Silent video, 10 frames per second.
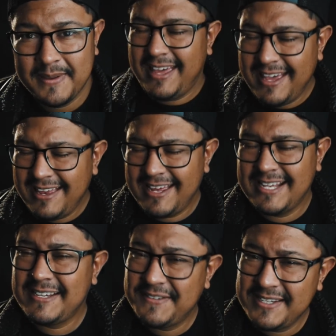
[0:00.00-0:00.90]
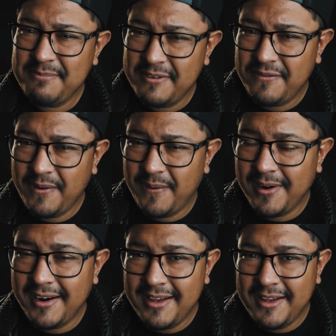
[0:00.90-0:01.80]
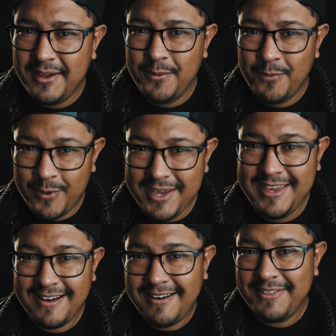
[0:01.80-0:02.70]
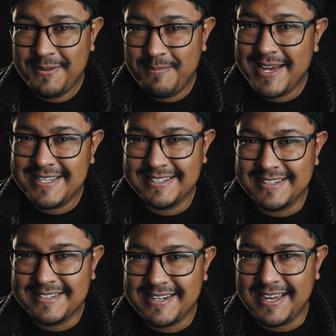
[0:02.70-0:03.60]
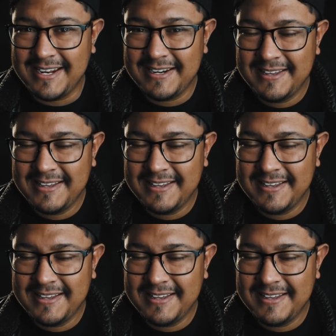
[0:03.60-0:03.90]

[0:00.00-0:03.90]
And as I've said before, we are the best in the state.